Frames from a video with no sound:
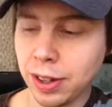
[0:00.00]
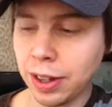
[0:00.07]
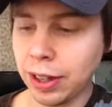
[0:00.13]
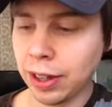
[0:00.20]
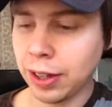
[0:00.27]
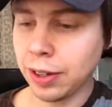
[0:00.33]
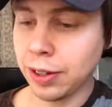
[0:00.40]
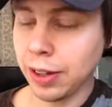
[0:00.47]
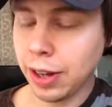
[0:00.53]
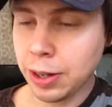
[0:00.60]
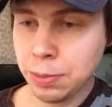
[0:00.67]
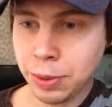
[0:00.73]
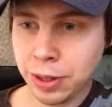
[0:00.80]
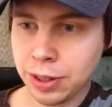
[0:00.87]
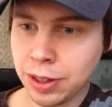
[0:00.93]
And
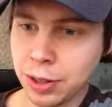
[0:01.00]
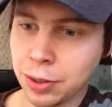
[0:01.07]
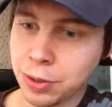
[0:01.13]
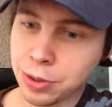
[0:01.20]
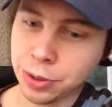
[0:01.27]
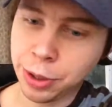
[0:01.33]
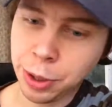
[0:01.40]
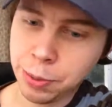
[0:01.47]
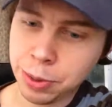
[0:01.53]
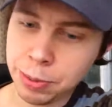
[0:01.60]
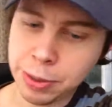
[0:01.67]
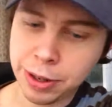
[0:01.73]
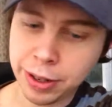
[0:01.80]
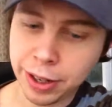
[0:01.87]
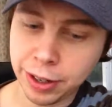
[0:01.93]
anybody that knows a little bit
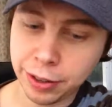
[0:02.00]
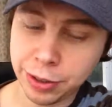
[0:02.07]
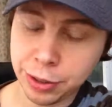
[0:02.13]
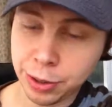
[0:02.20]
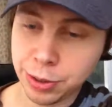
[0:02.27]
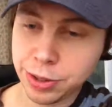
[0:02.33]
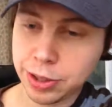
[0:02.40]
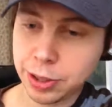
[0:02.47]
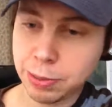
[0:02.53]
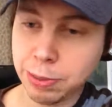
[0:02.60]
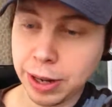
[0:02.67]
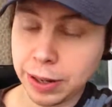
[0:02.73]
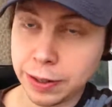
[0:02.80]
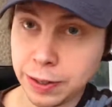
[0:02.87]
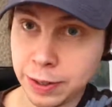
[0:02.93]
about health knows that the
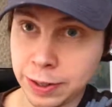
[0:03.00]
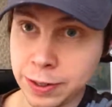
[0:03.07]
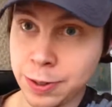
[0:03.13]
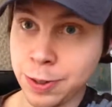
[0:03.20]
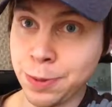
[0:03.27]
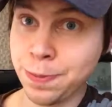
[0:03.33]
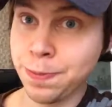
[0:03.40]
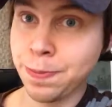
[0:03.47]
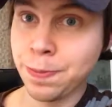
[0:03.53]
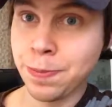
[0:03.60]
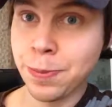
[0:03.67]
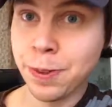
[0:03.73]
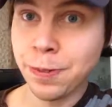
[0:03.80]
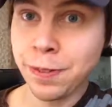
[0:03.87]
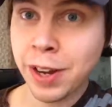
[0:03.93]
body needs
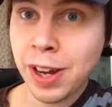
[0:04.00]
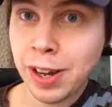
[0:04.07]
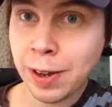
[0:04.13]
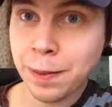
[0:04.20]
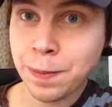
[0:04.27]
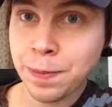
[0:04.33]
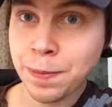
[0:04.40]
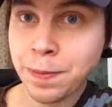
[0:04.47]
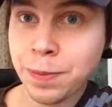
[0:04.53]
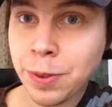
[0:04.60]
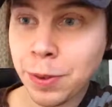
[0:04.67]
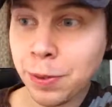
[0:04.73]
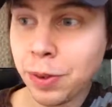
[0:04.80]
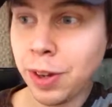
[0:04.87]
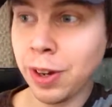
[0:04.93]
fat.
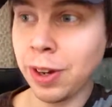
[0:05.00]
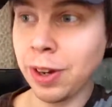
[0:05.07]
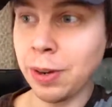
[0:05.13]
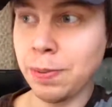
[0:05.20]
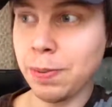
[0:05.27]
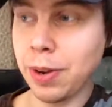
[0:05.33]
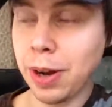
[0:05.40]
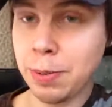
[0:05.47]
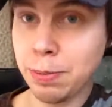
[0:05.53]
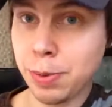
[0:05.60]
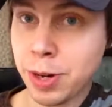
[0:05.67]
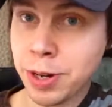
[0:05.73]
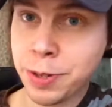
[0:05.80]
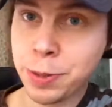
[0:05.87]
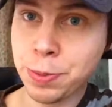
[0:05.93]
Our
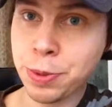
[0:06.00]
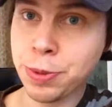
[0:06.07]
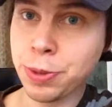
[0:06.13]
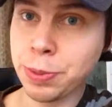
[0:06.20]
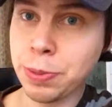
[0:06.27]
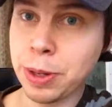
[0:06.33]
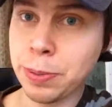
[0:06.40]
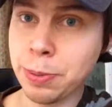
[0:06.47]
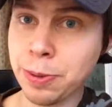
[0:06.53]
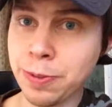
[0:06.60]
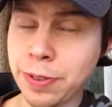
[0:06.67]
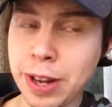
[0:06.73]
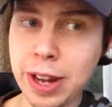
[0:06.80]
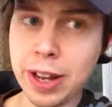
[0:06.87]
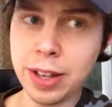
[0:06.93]
brain is mostly made up of
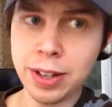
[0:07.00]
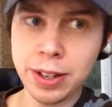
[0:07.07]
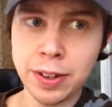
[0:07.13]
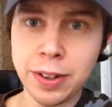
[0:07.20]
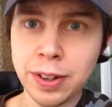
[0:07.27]
fat.